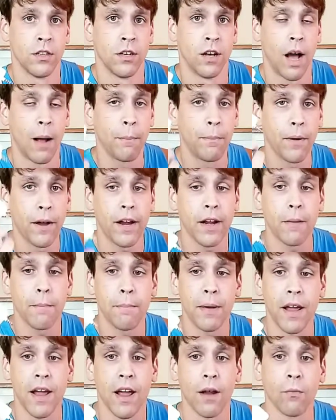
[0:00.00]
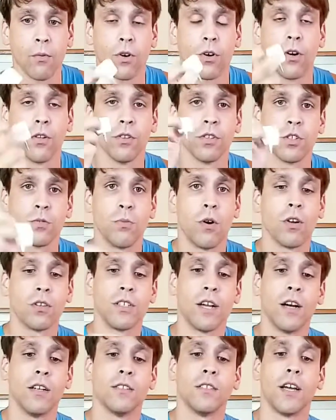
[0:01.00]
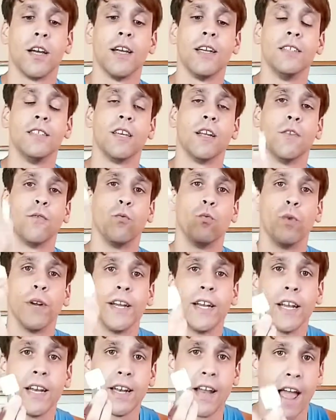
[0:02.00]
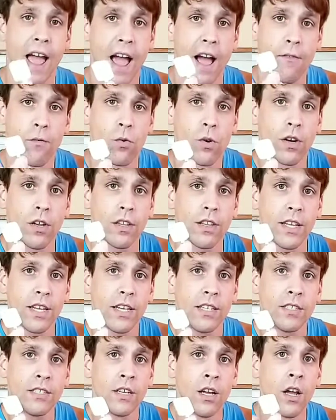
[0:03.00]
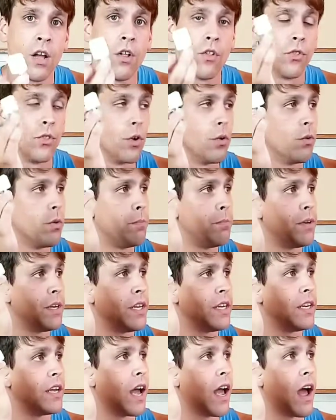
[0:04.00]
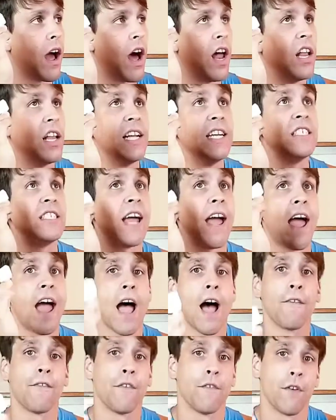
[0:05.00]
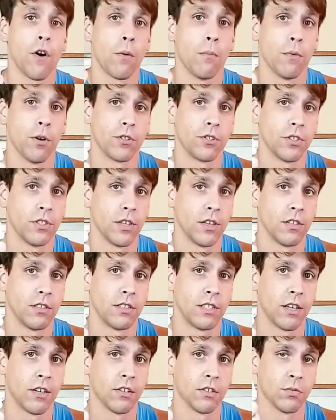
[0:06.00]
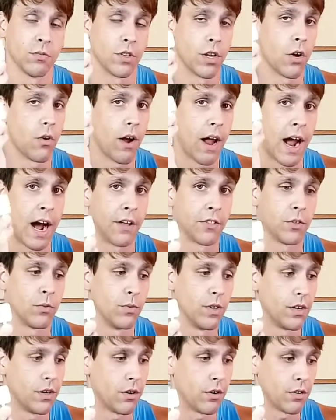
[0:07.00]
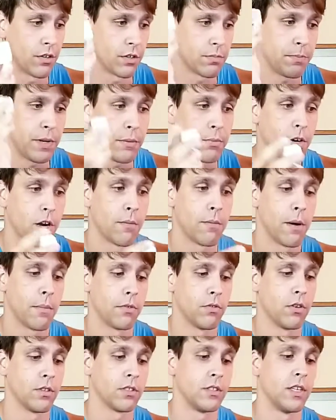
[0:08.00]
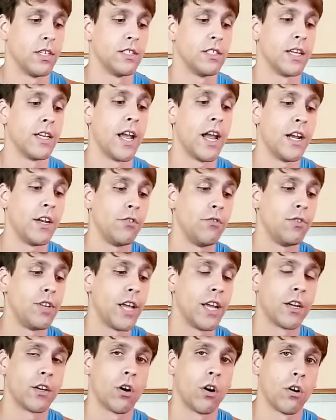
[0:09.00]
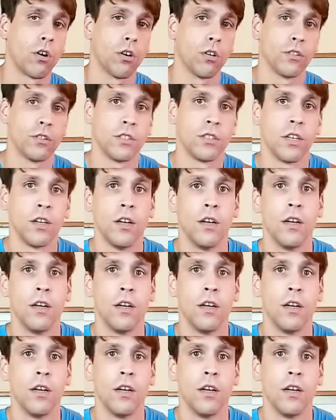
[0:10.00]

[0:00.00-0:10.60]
I play in a band, we're called the Small Town Titans, and if we didn't have one of these, there would be at least half of our merchandise sales would go out the window, because people come up to us and they say, hey, do you take cards?